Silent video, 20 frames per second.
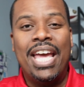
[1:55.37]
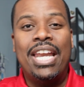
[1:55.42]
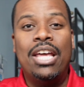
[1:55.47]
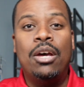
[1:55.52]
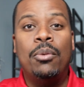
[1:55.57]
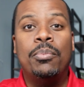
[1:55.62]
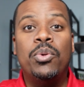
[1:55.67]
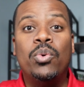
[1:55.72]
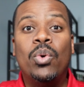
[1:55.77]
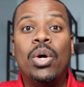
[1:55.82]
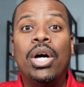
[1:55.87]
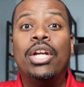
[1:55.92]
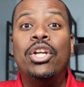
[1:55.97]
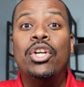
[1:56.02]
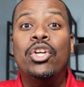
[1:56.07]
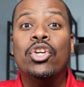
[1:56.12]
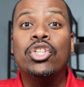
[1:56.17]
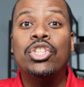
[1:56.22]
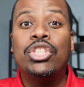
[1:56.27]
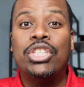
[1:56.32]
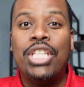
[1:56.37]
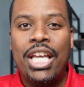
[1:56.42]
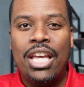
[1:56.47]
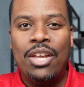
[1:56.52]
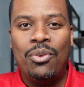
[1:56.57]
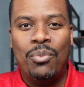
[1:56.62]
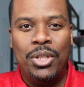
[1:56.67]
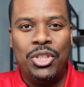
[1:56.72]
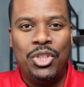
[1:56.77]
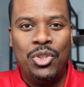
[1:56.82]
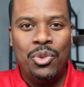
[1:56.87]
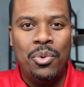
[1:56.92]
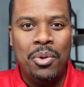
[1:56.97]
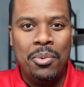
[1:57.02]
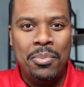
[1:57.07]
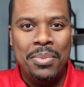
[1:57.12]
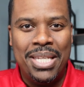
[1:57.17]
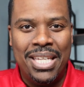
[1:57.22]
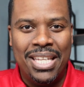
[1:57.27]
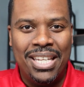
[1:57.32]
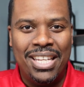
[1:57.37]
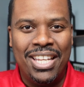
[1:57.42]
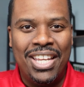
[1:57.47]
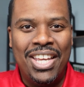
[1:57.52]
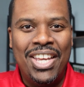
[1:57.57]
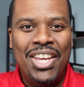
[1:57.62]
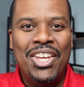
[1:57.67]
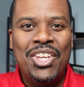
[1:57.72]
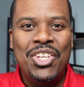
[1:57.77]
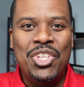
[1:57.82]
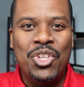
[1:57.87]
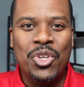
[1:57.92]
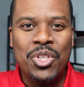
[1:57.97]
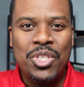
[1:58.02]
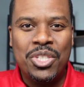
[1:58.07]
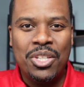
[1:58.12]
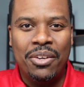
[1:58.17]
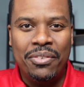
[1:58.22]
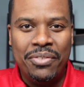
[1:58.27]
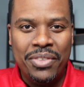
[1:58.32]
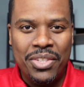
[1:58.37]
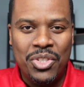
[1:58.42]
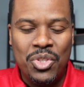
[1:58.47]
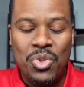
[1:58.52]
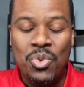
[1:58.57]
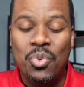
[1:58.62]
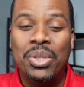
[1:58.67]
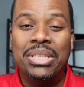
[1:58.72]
and help you understand what you will be getting yourself into.